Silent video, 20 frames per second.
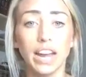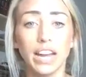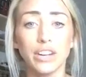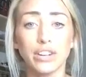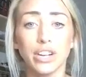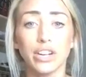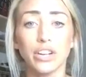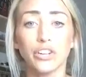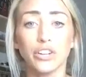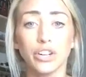I
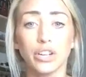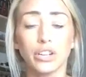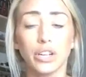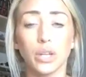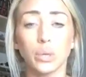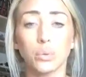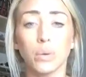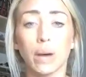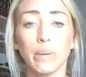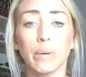try to journal
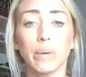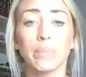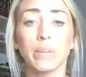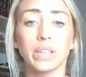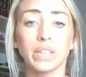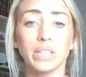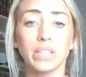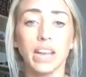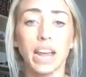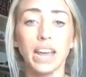as well, but
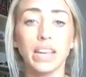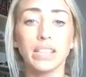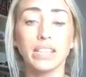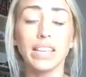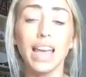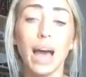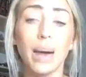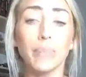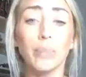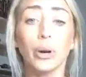miss days.
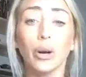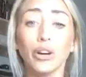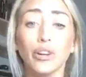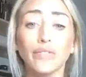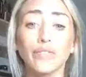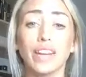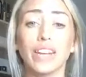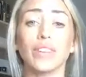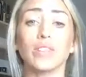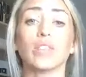Yeah,
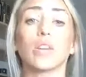perfect.